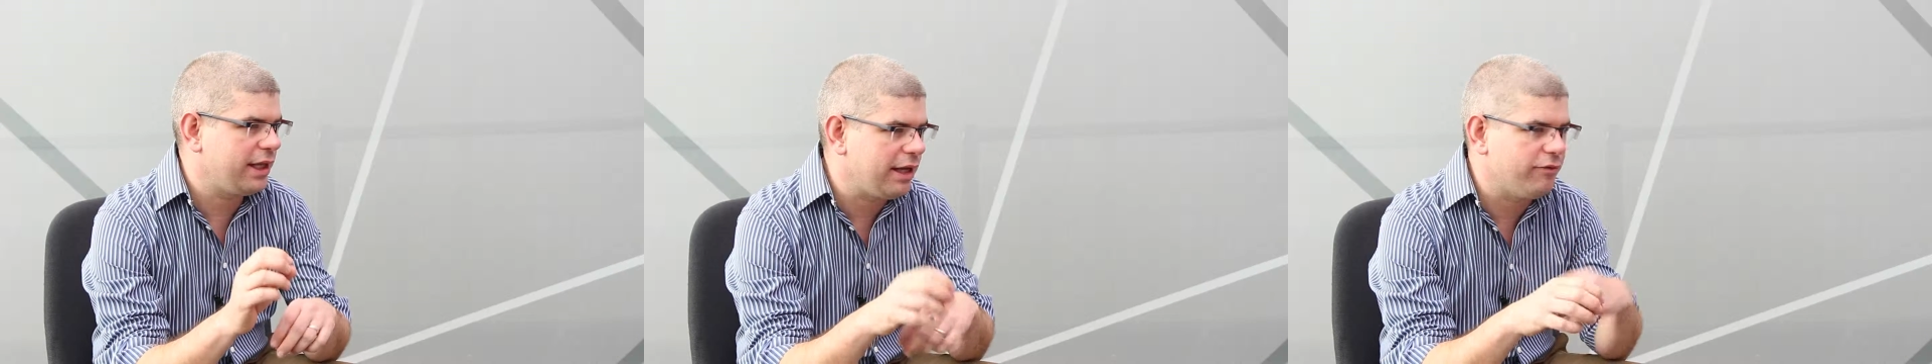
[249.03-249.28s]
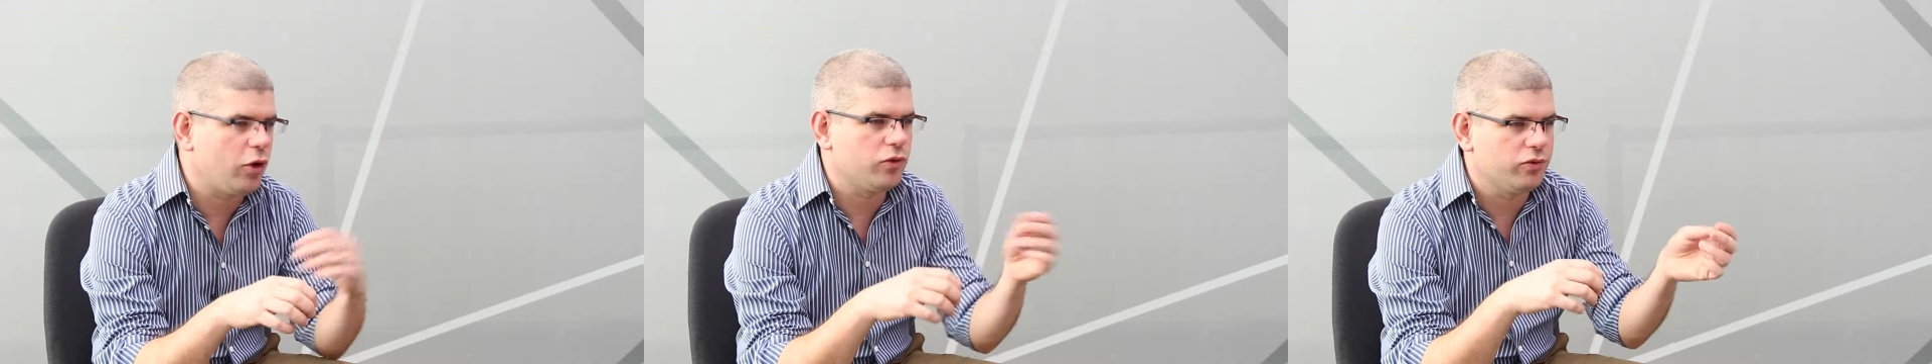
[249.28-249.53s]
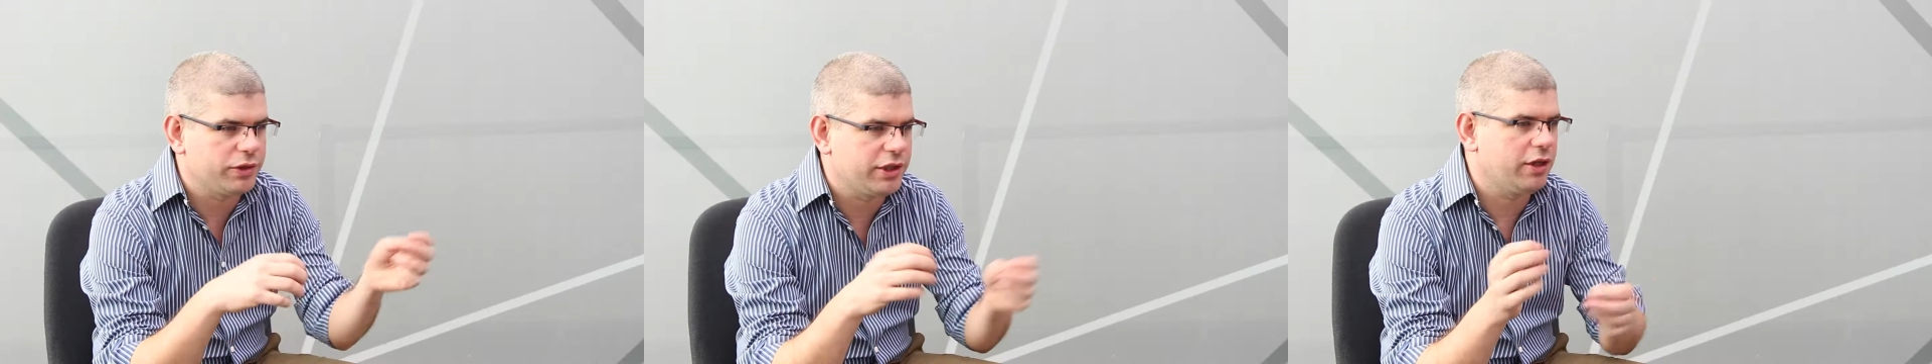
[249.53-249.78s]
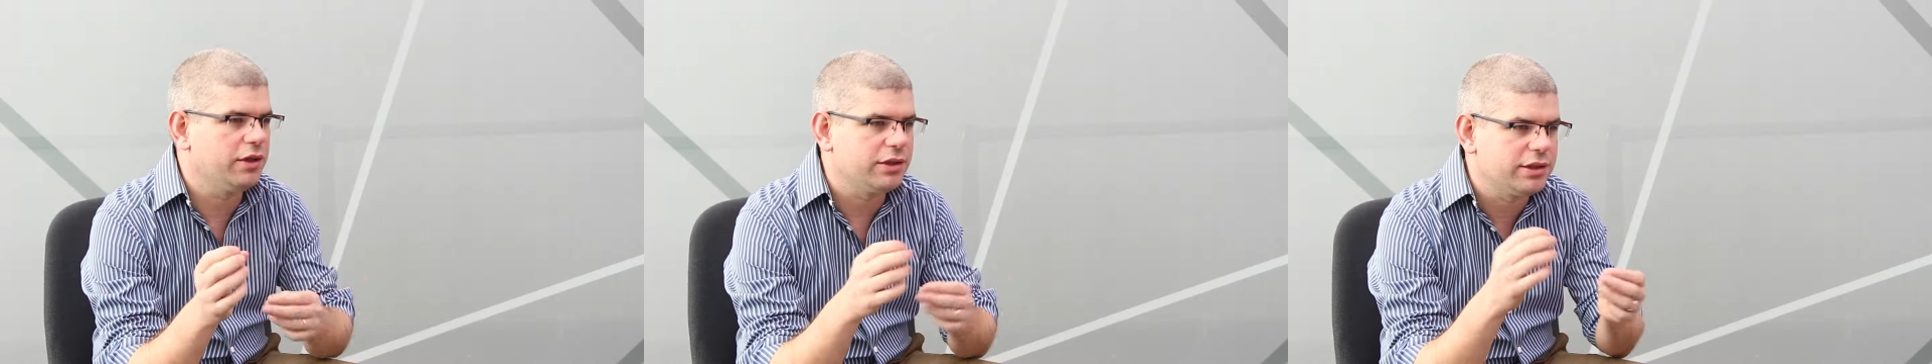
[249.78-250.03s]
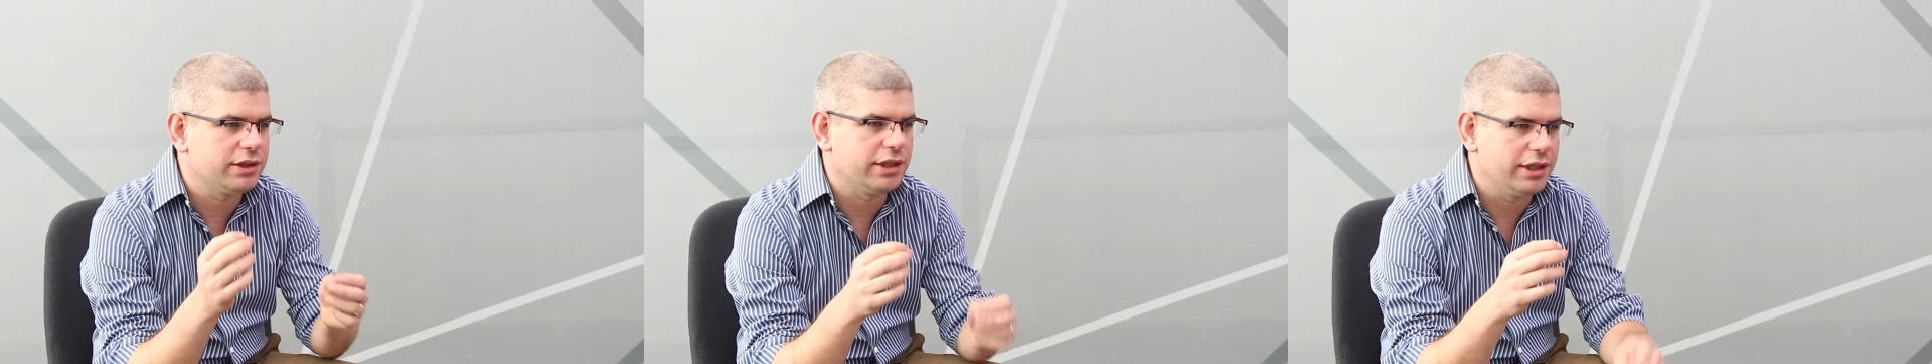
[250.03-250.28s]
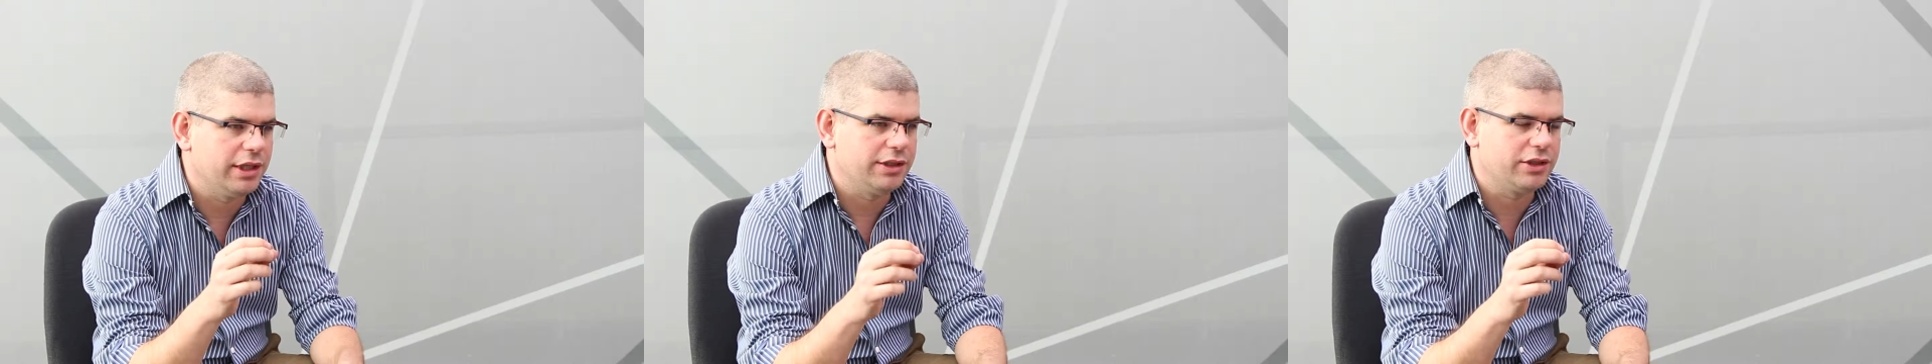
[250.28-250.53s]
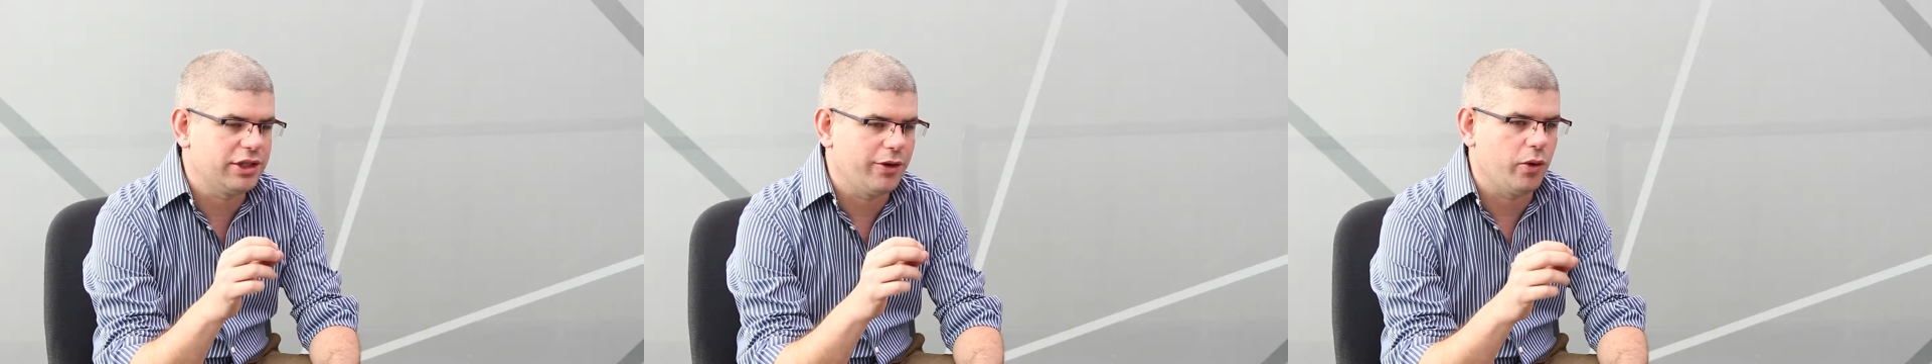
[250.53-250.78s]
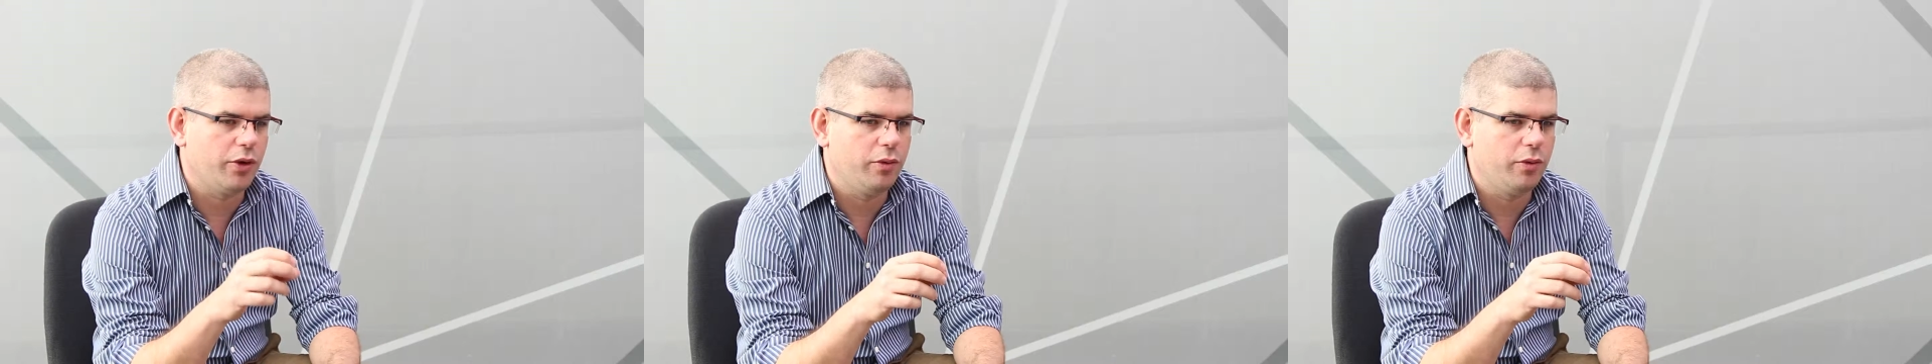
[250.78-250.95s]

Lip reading: give odd results and so on.